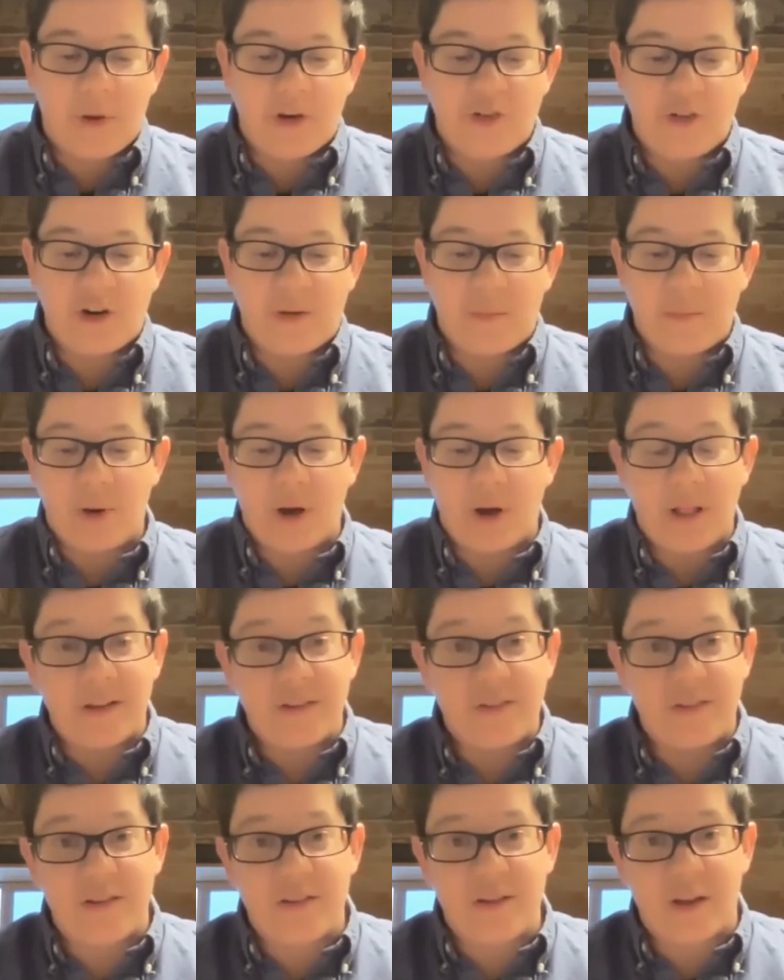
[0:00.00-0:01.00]
Budget and
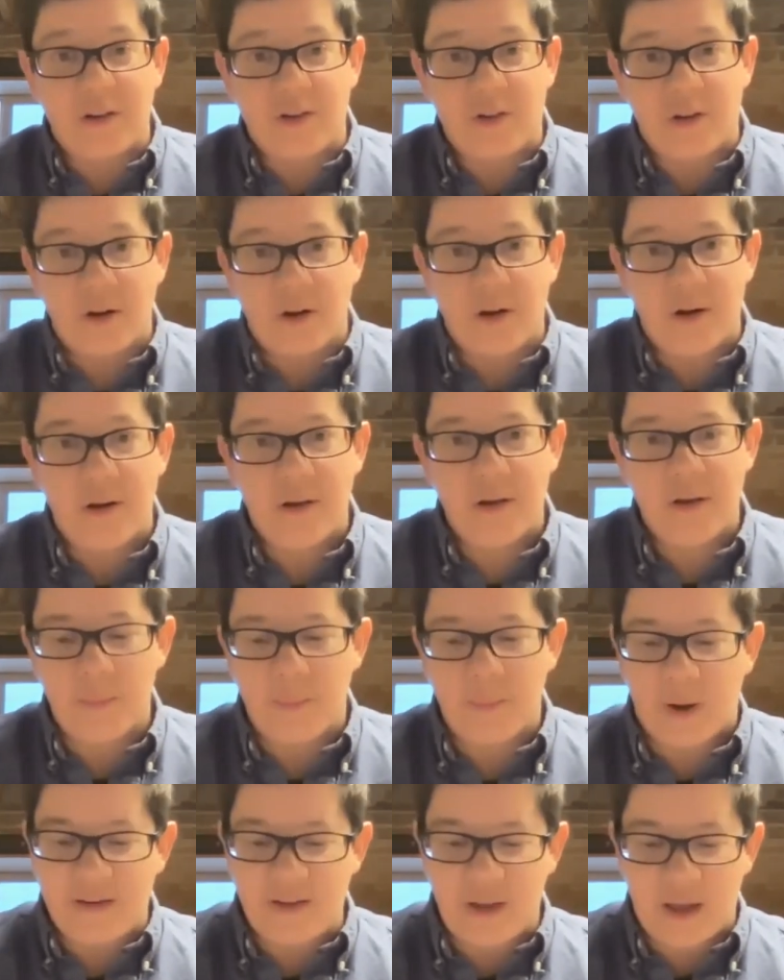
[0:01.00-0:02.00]
Policy Center,
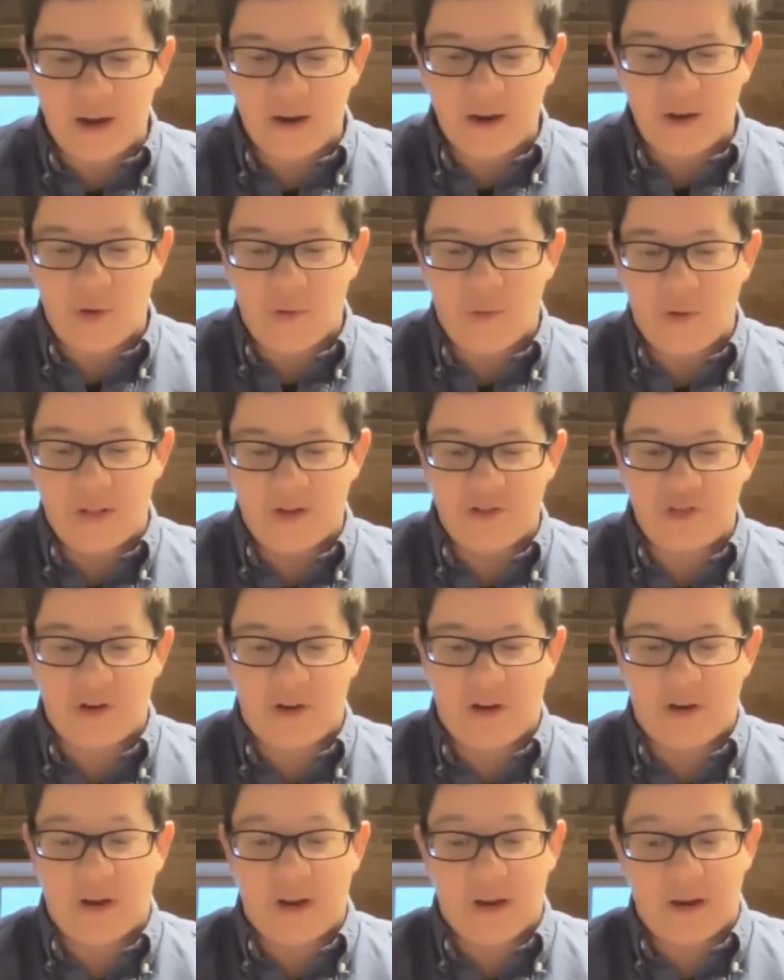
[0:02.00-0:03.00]
Montana
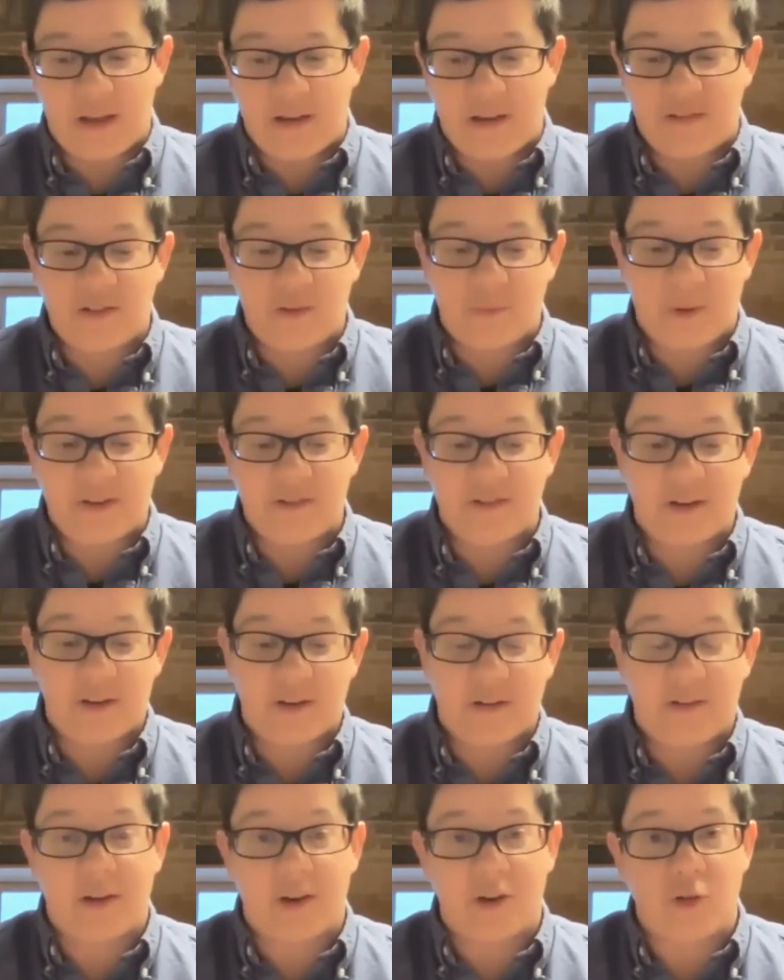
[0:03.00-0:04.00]
Coalition Against Domestic
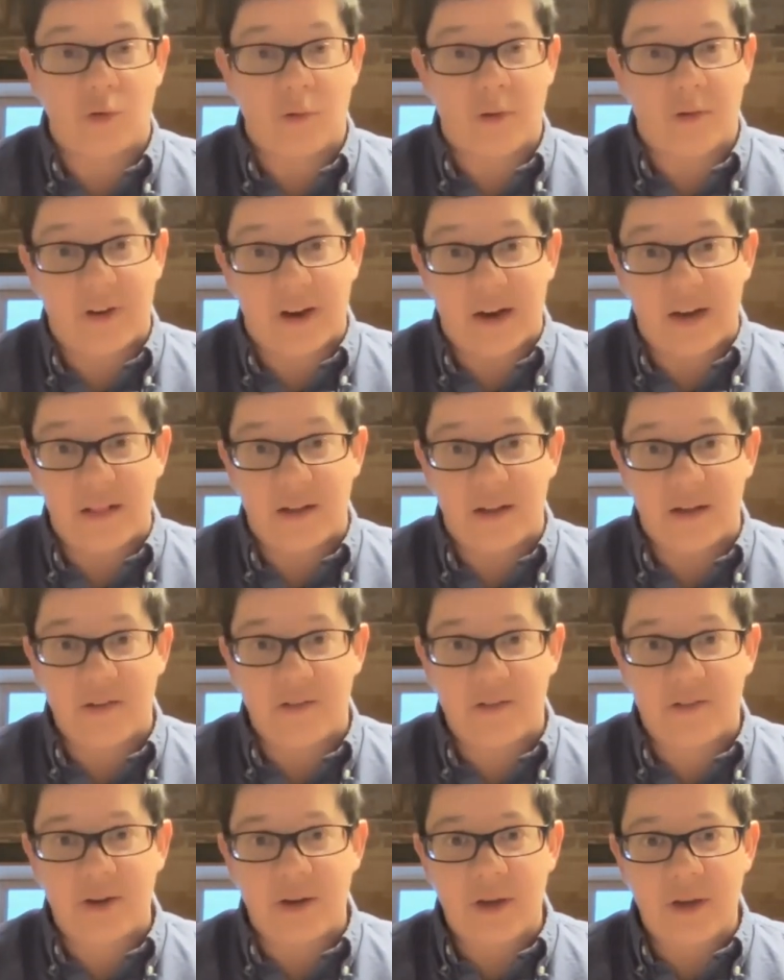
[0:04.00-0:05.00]
and Sexual
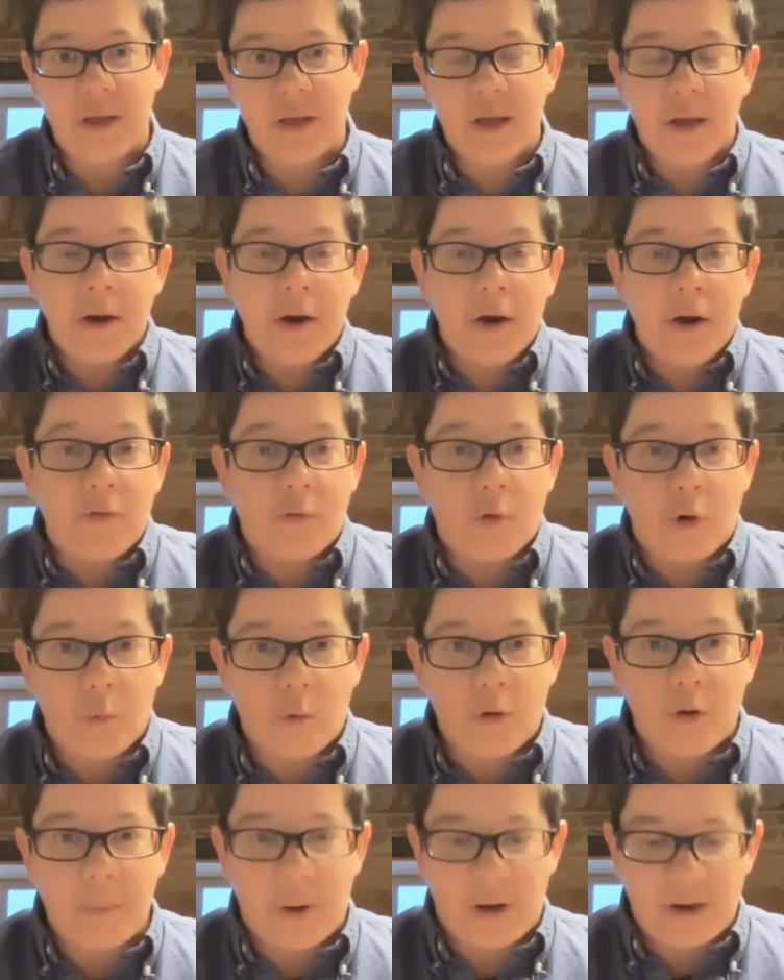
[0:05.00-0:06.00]
Violence,
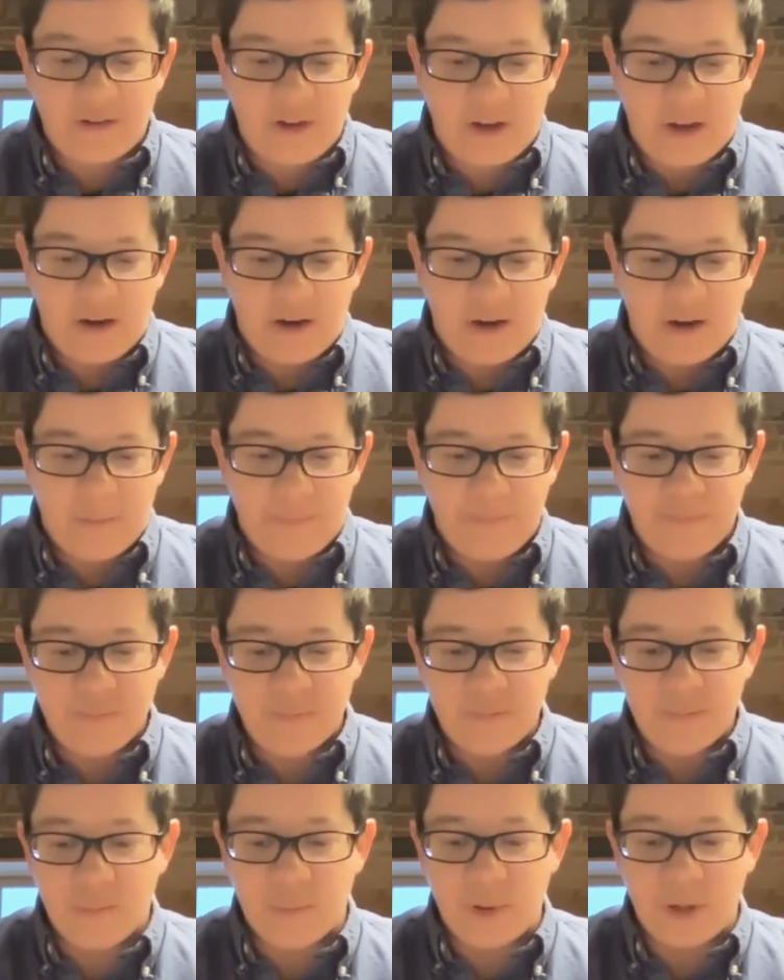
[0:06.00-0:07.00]
Forward Montana,
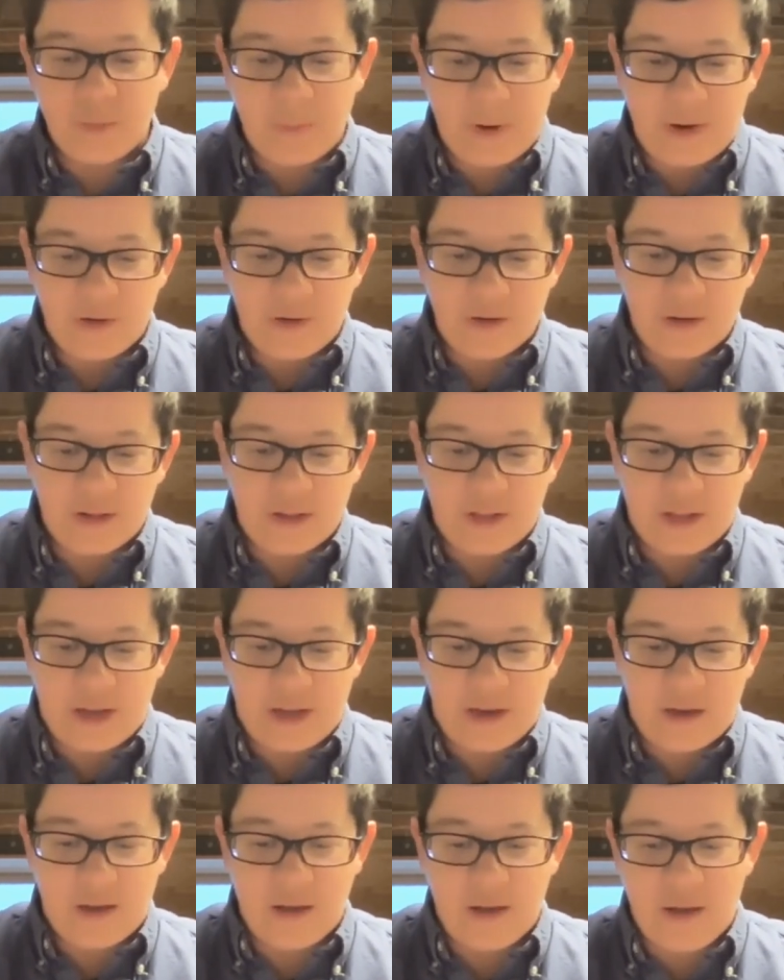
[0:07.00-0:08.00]
Blue Mountain
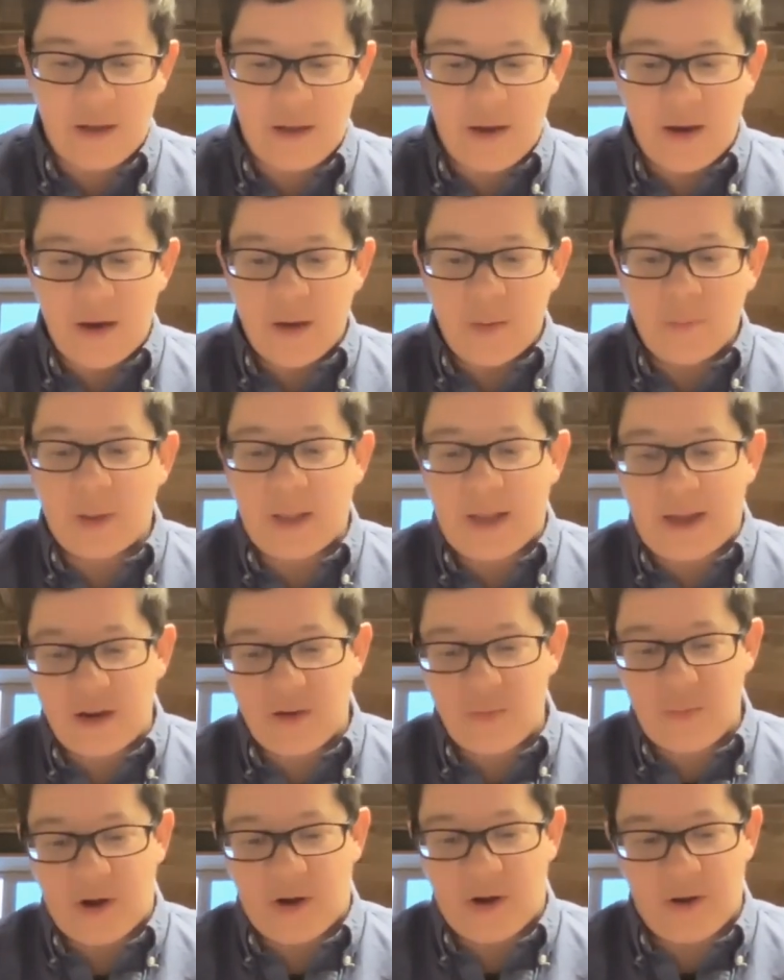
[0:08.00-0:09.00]
Clinic,
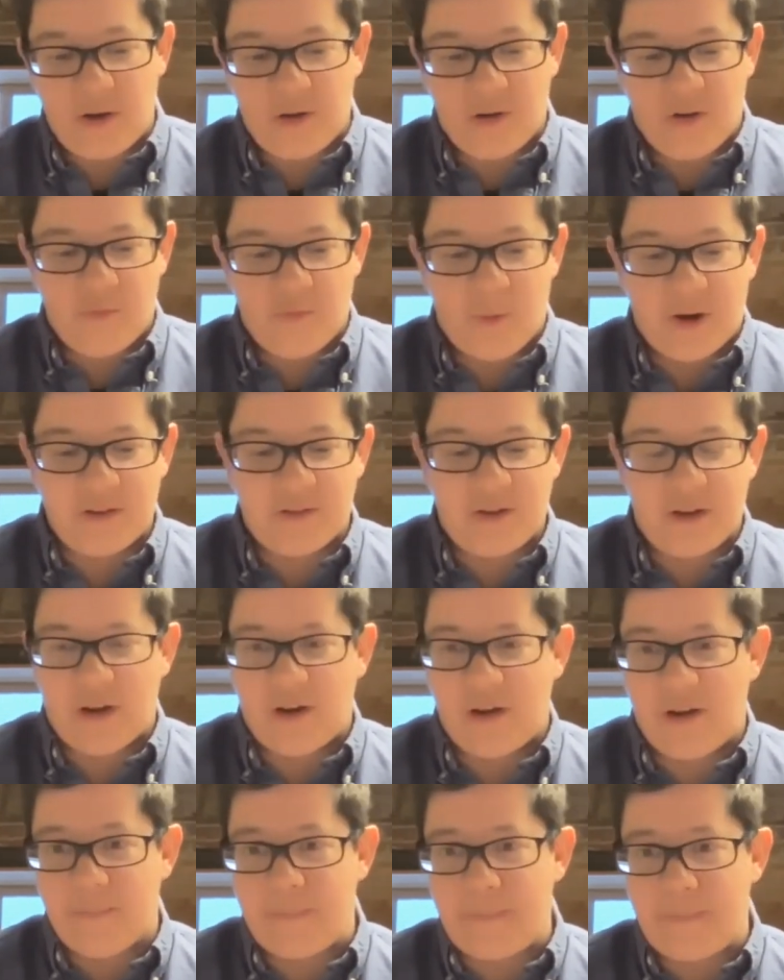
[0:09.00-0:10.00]
Planned Parenthood of
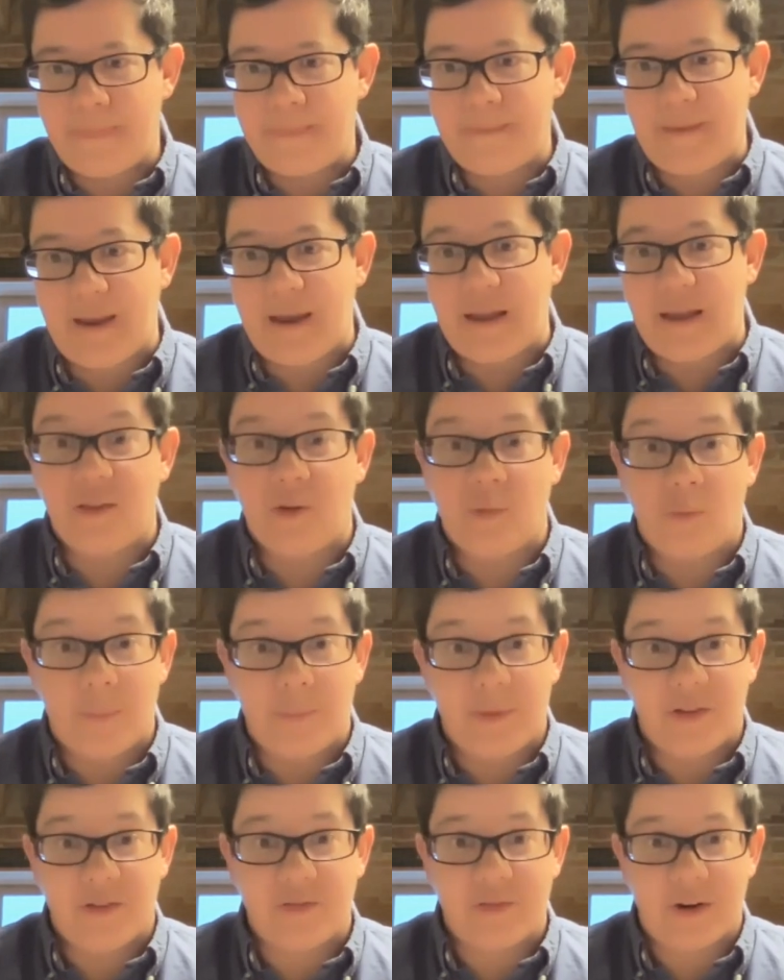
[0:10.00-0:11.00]
Montana, and the
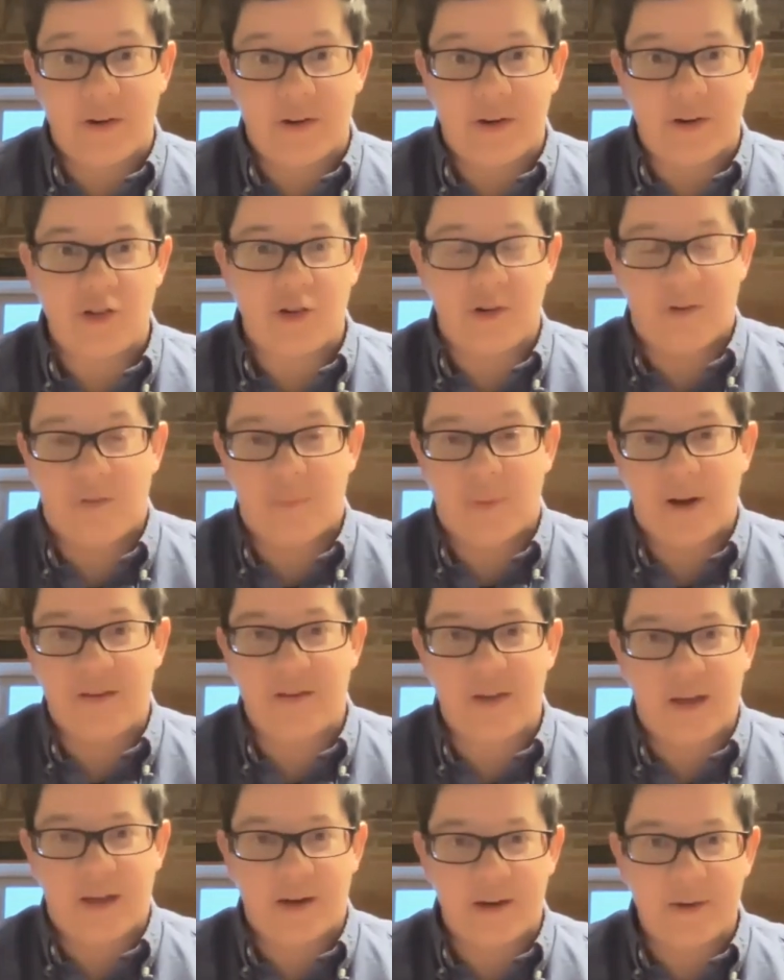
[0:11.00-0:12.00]
Women's Foundation of
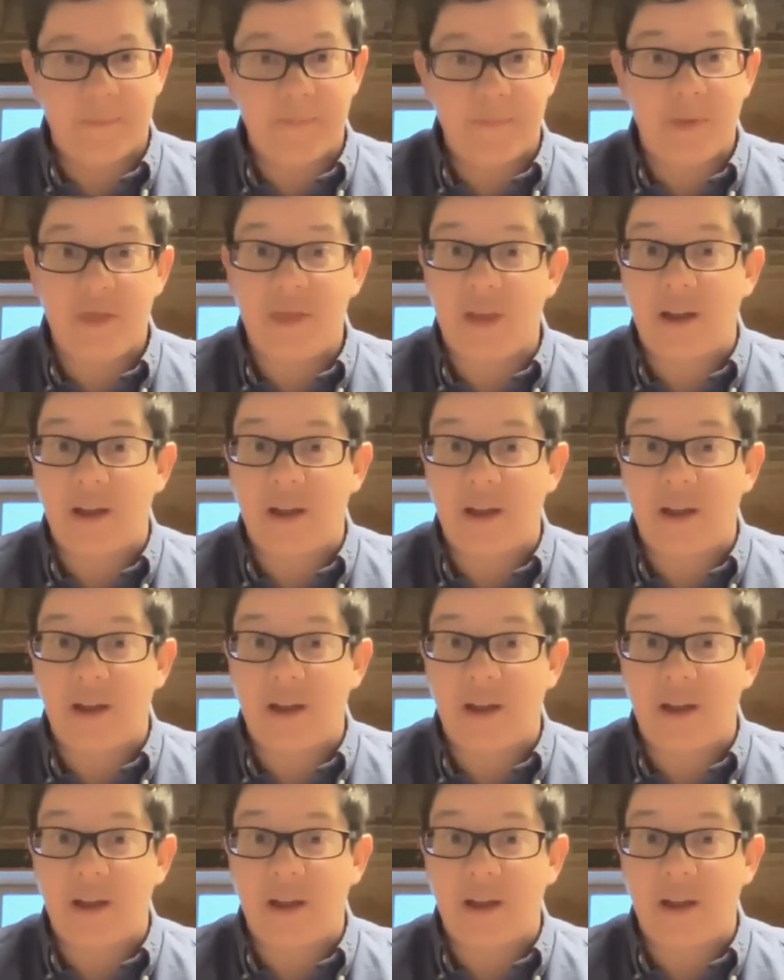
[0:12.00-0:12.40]
Montana.